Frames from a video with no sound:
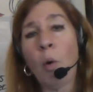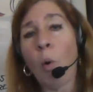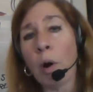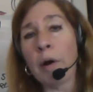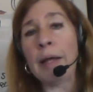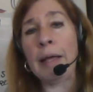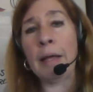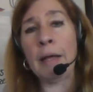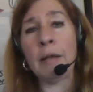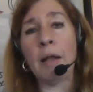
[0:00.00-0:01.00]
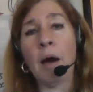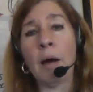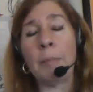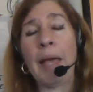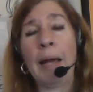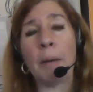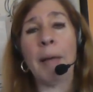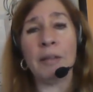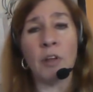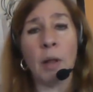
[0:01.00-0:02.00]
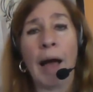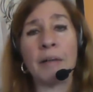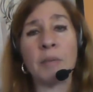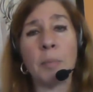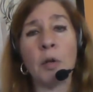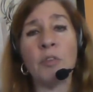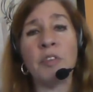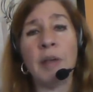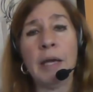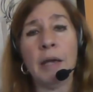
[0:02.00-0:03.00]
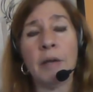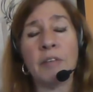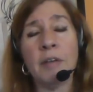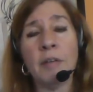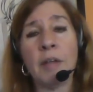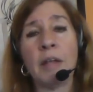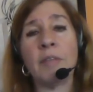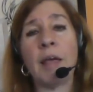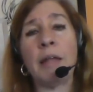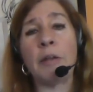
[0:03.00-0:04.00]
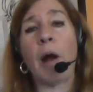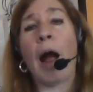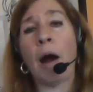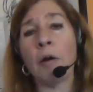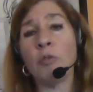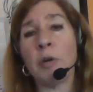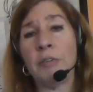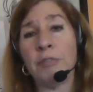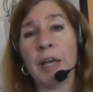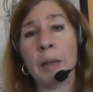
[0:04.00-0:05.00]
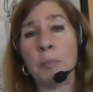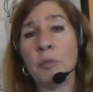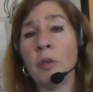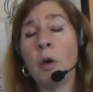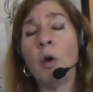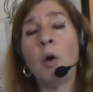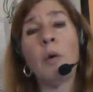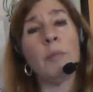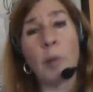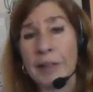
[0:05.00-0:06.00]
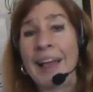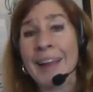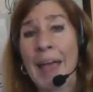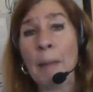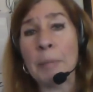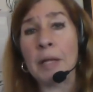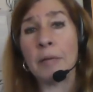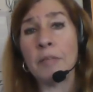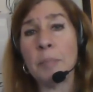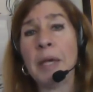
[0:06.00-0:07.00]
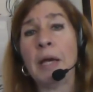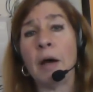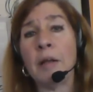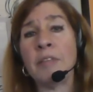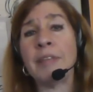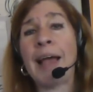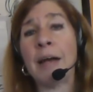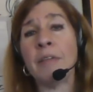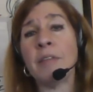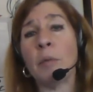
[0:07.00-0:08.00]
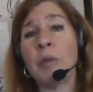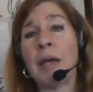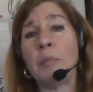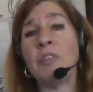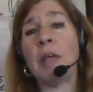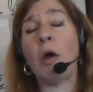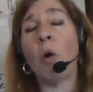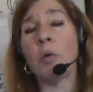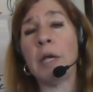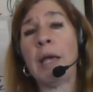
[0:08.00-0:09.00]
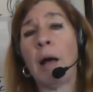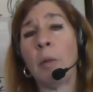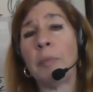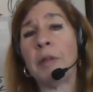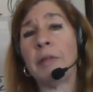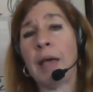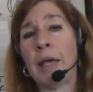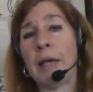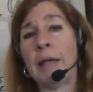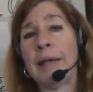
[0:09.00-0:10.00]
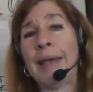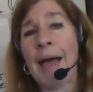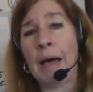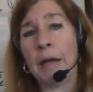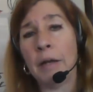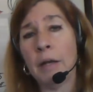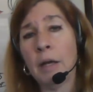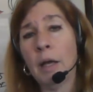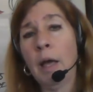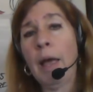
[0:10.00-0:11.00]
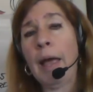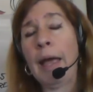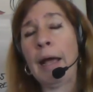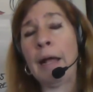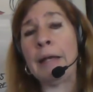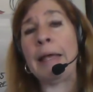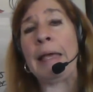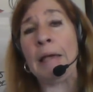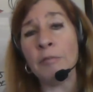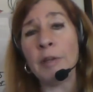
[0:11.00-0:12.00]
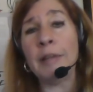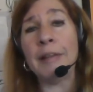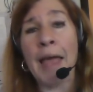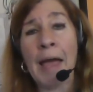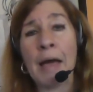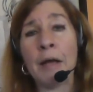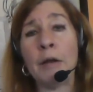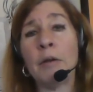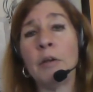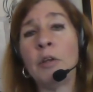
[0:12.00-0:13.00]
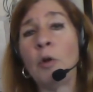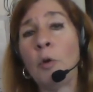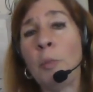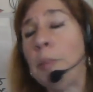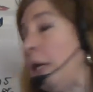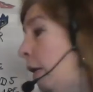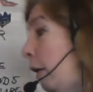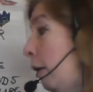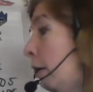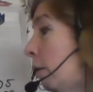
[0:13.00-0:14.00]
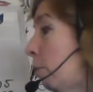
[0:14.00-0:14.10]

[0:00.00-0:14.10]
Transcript: or it um, at a mental hospital seeking assistance. And there are twin flames where that happens because that is sometimes the only help that they can get. And even that, you'll be